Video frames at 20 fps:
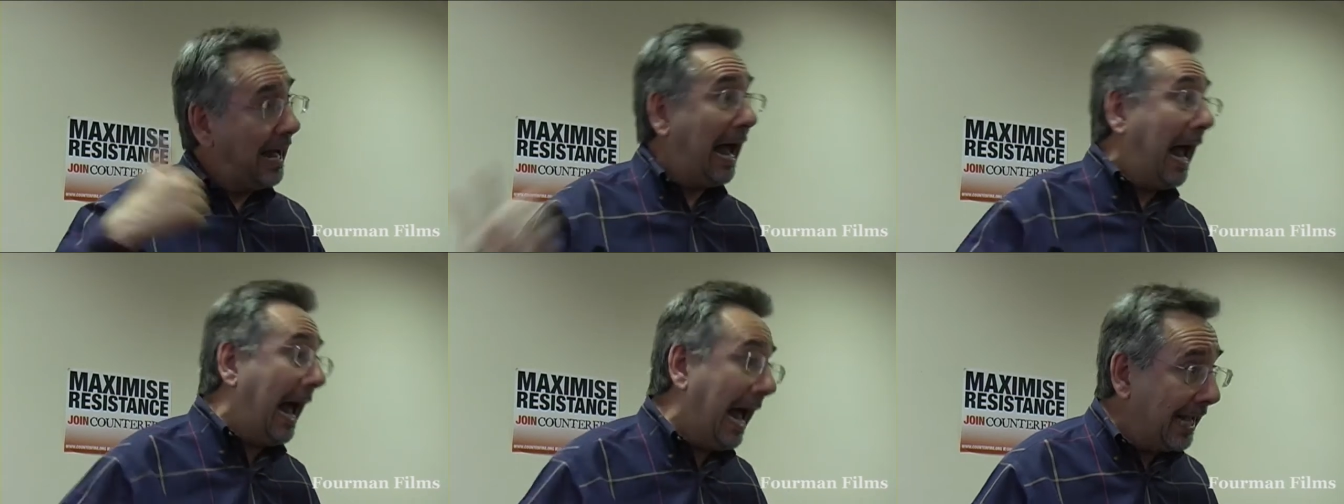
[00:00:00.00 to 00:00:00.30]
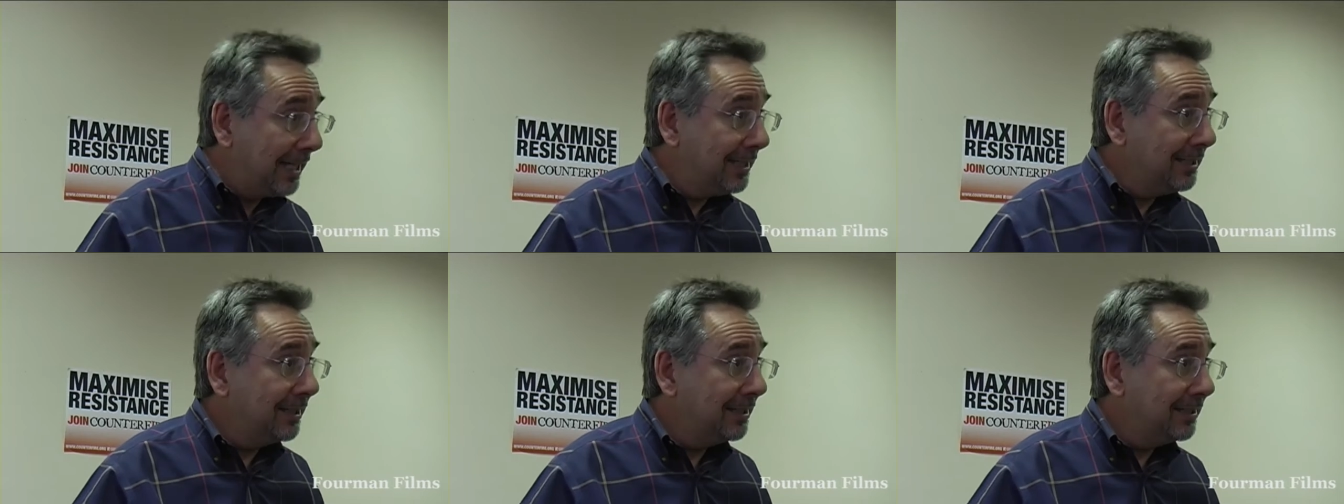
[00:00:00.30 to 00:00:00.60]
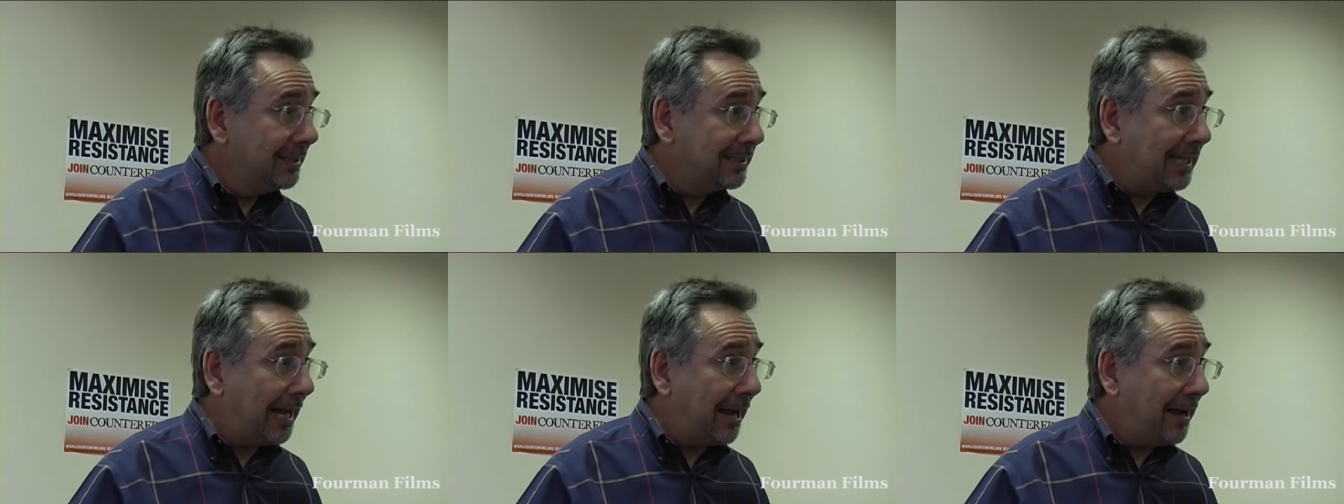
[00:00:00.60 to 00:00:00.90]
and
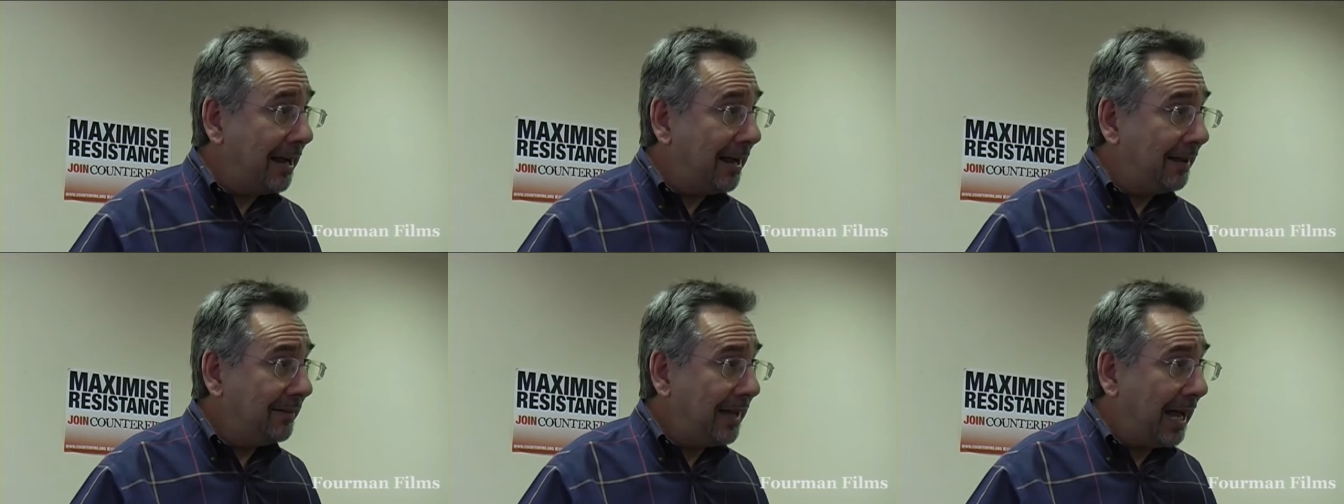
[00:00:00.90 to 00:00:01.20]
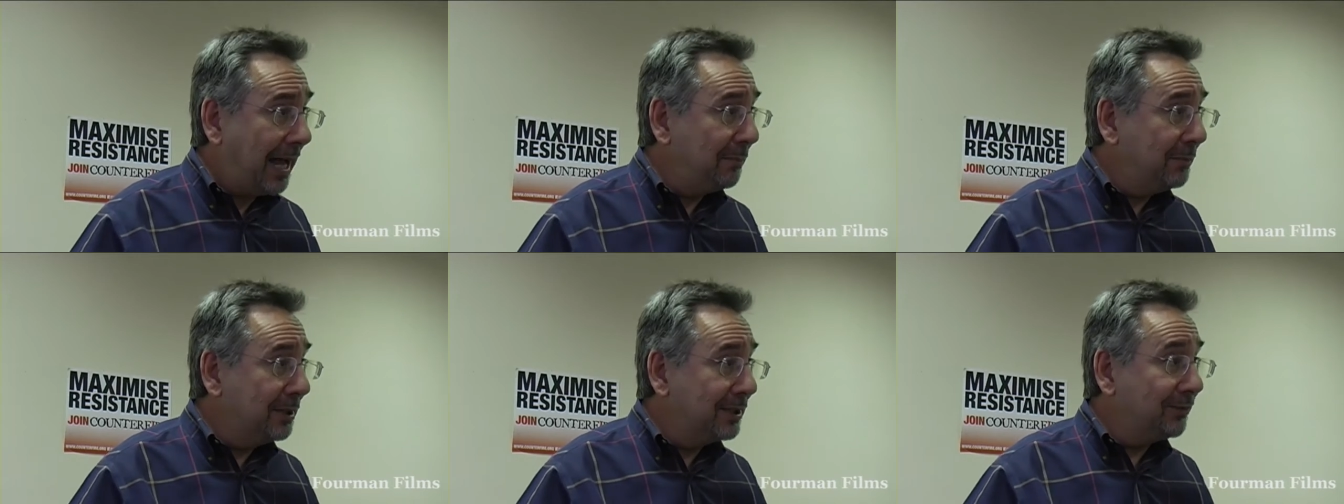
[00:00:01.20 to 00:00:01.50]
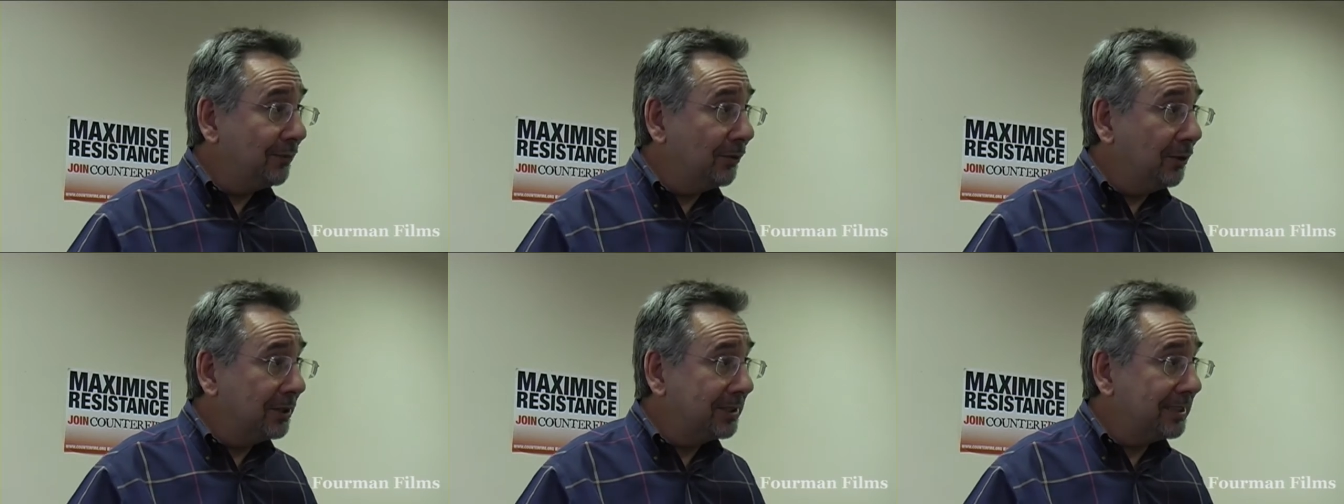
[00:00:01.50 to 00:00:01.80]
the Tower Hamlets
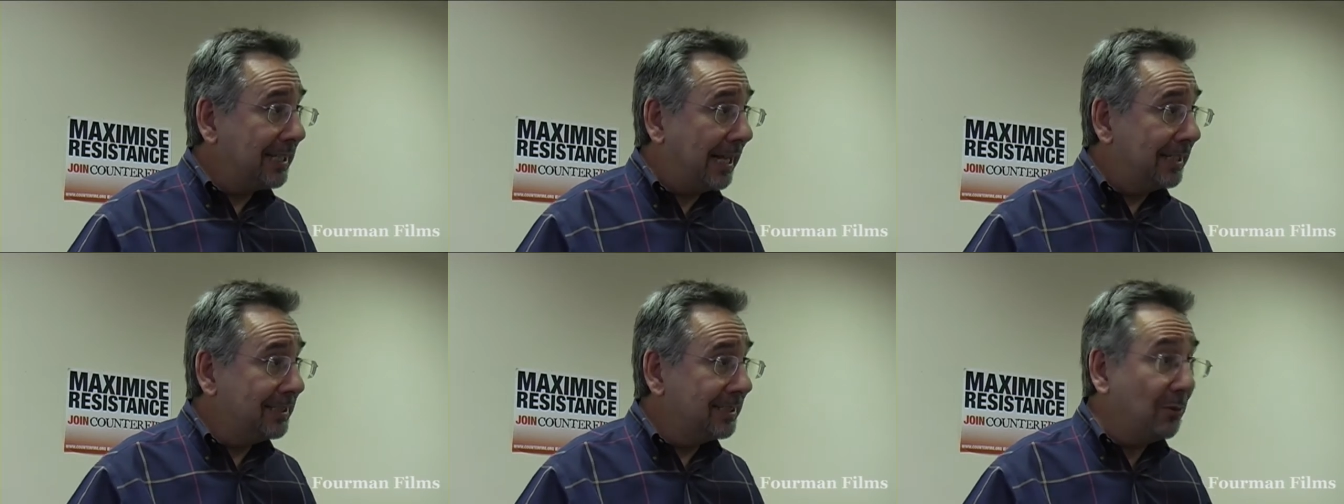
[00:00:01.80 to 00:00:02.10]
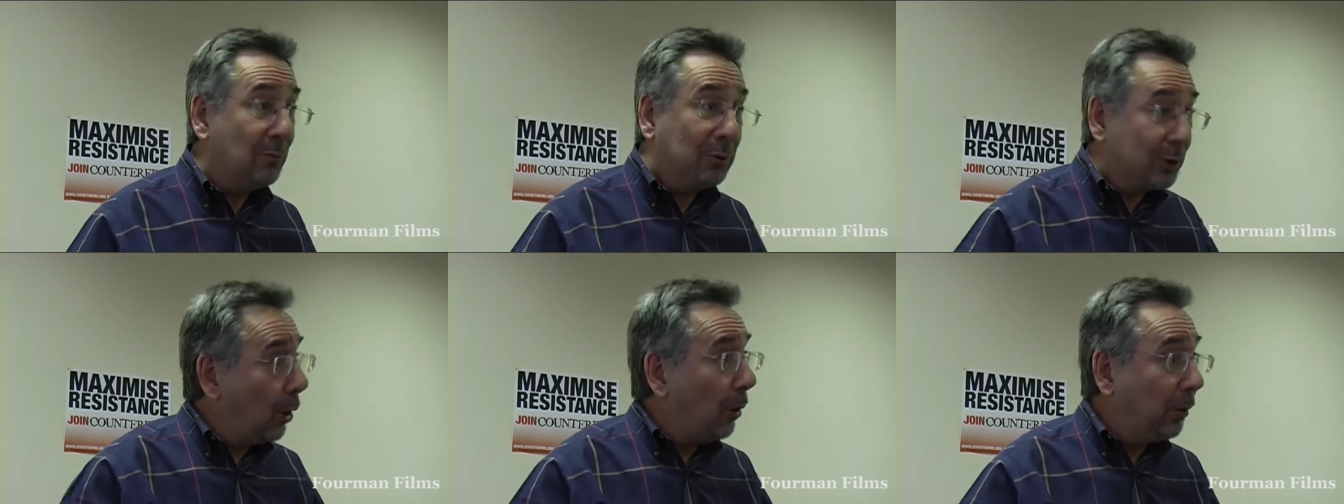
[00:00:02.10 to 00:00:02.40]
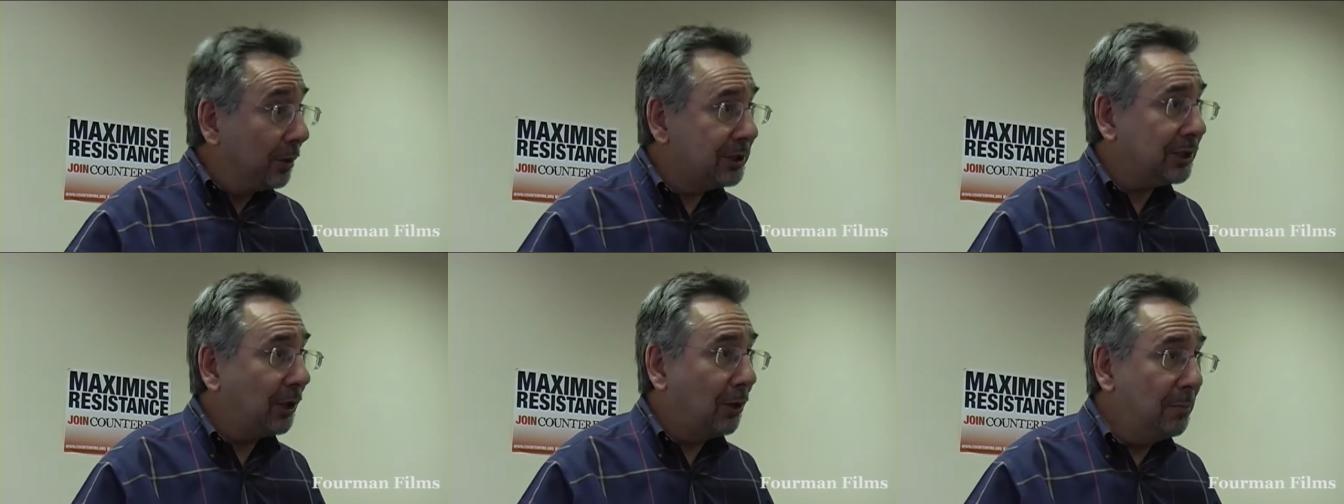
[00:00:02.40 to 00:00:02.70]
first candidate was
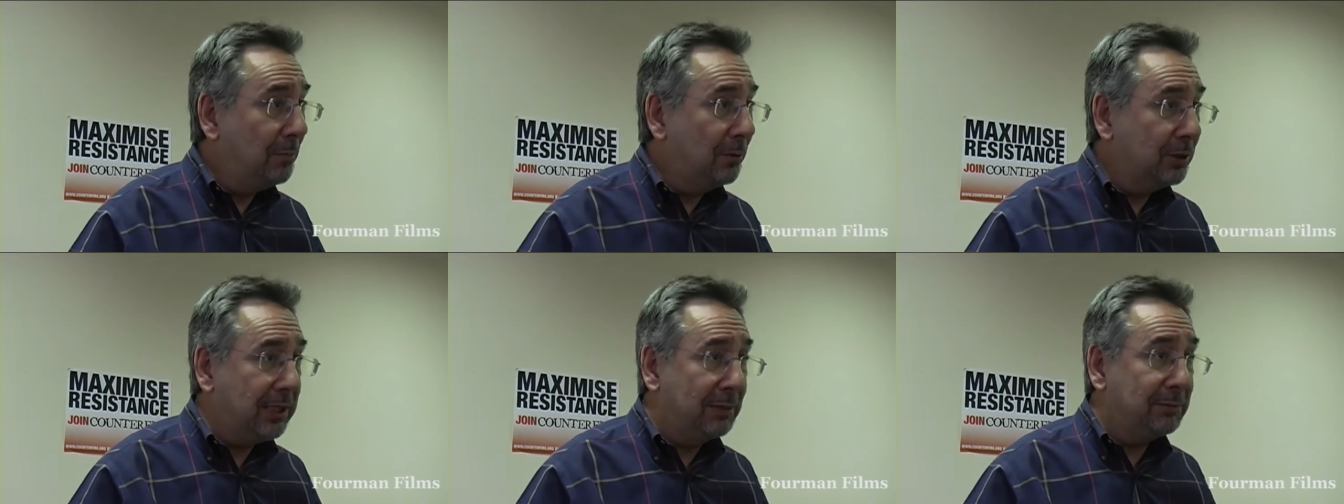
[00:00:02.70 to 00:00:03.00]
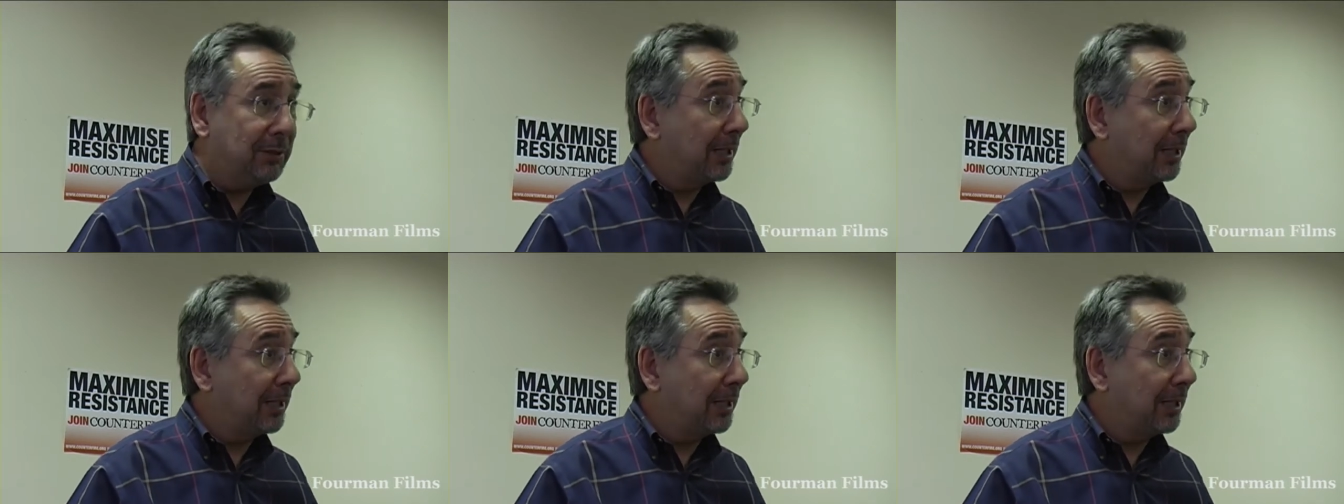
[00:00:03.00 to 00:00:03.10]
also a Muslim?